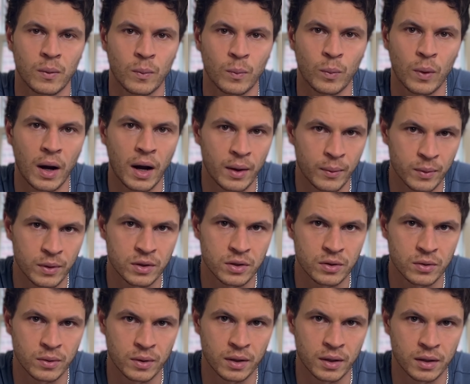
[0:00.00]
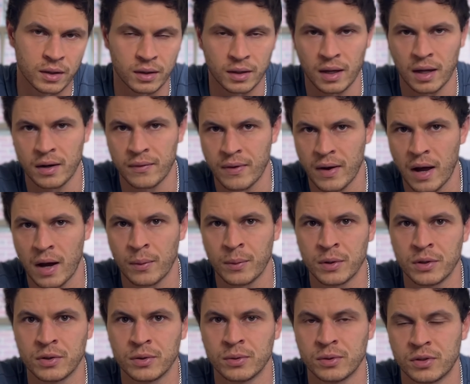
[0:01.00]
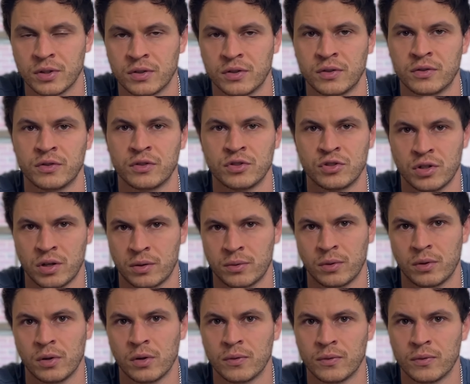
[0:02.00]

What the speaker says: why we do it and kind of how we do it just as a general